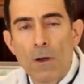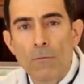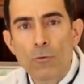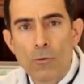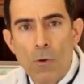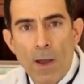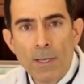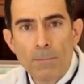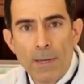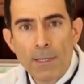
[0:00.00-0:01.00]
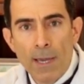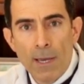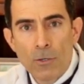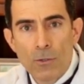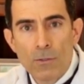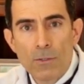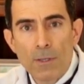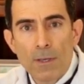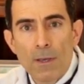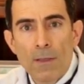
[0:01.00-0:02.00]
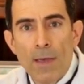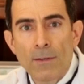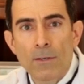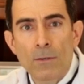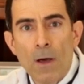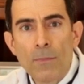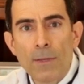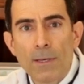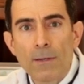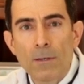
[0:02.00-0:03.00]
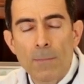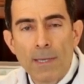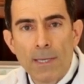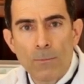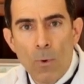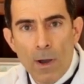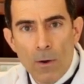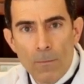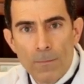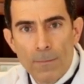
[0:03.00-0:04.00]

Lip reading: of chronic medications that did nothing to make him well.